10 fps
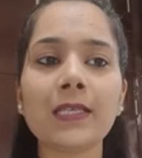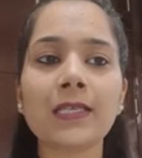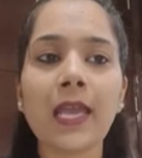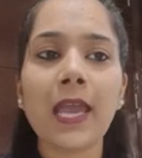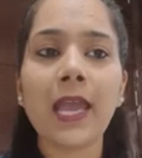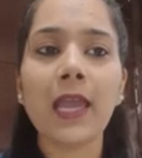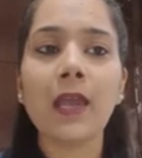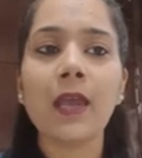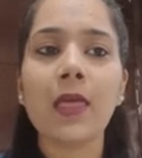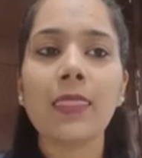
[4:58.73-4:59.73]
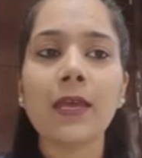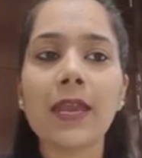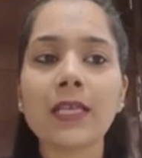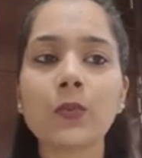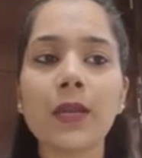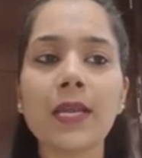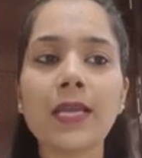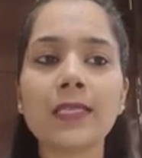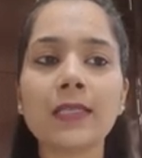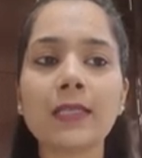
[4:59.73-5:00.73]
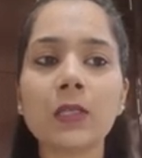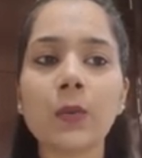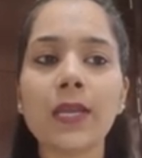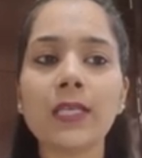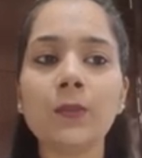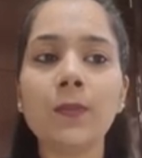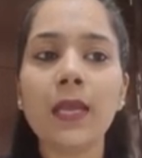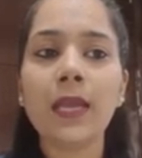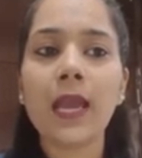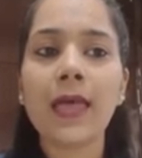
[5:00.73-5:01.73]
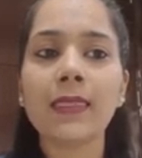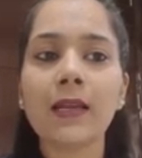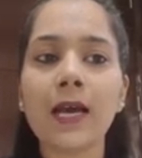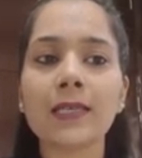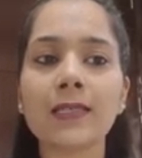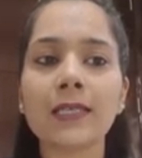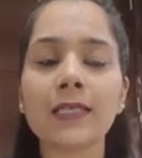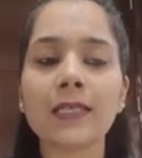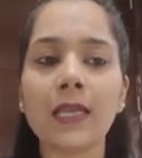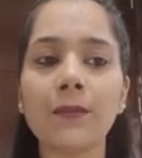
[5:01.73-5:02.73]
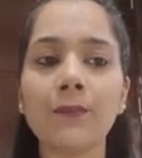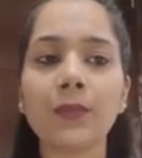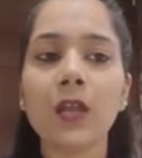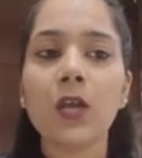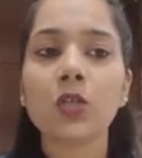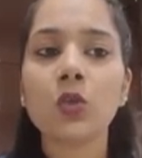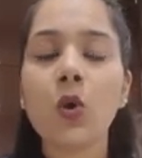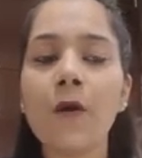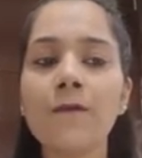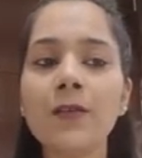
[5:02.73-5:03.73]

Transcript: this is A, the next one is this one is B, and the last is C. So